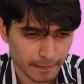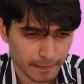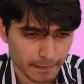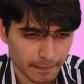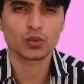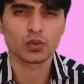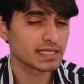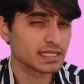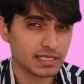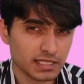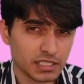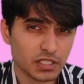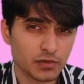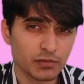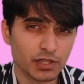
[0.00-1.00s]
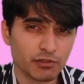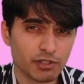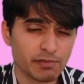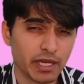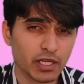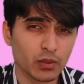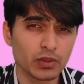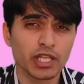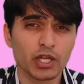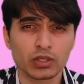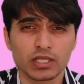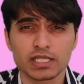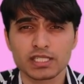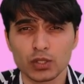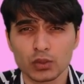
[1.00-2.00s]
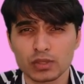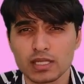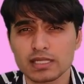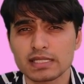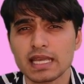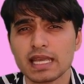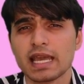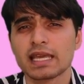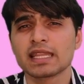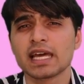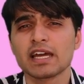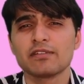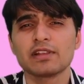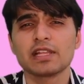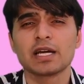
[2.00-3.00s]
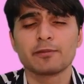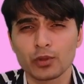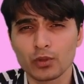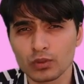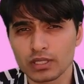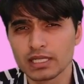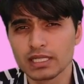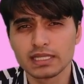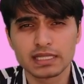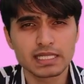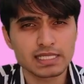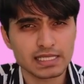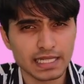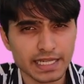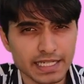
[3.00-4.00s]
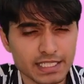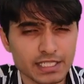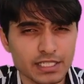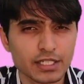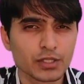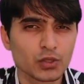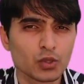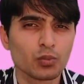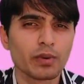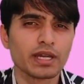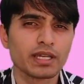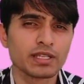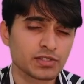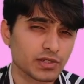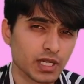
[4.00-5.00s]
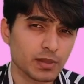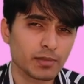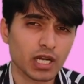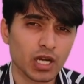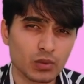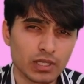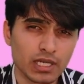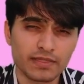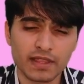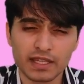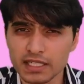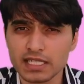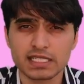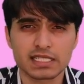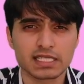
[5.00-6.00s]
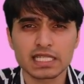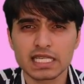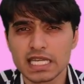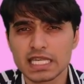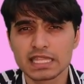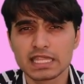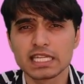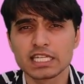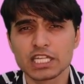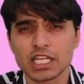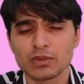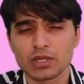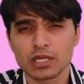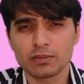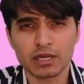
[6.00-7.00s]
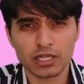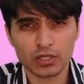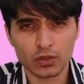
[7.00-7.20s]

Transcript: So guys, this is it with respect to the aortic stenosis, and I will upload these slides to my Instagram account, that is the Integrated